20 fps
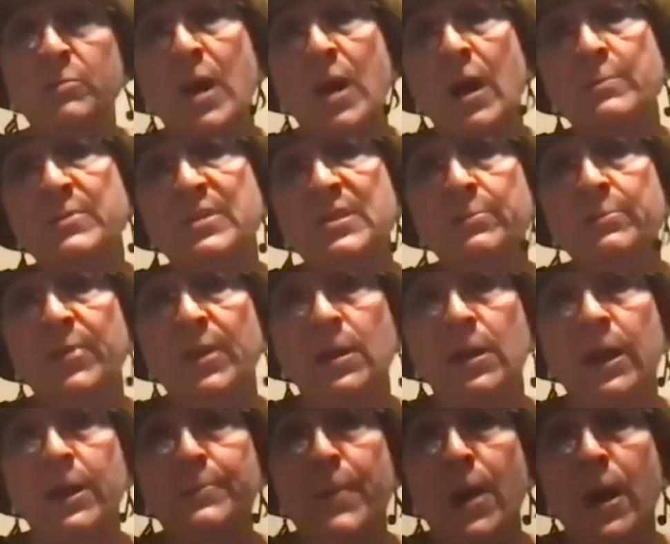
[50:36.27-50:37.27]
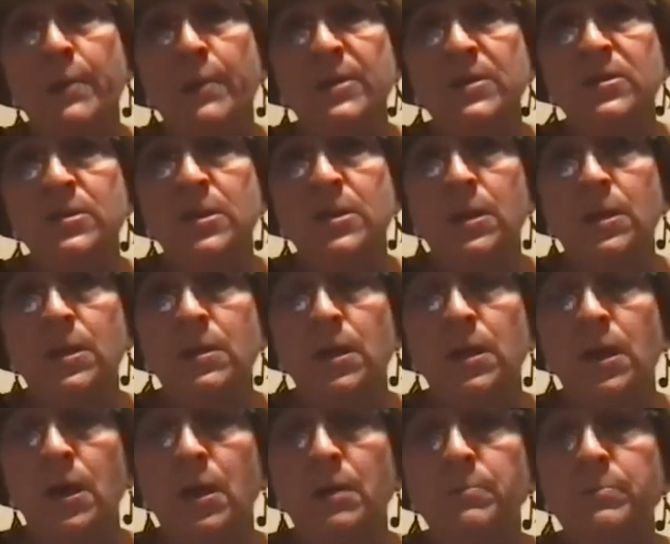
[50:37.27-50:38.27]
moms, the Bear Lake Mamas, they
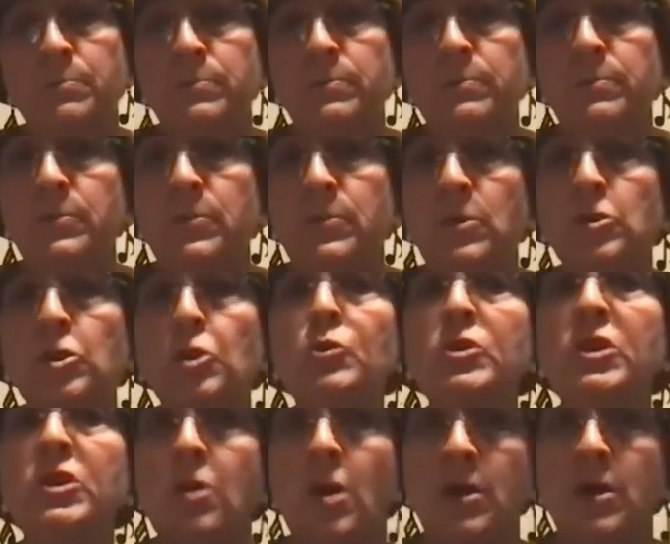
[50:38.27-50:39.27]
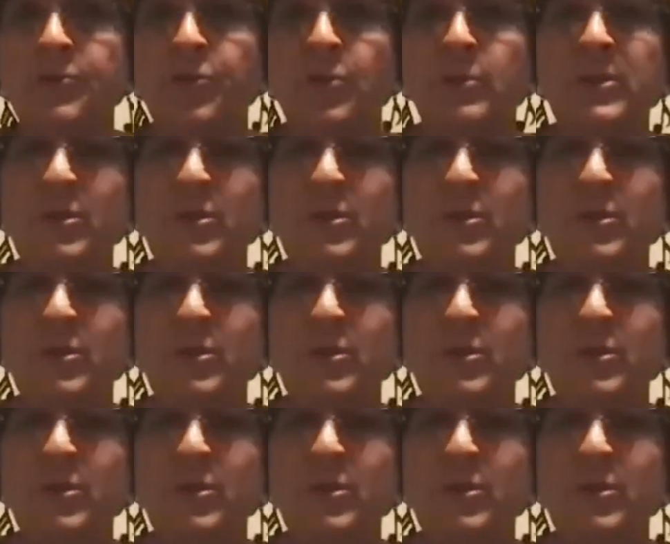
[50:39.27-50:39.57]
um, glued it on for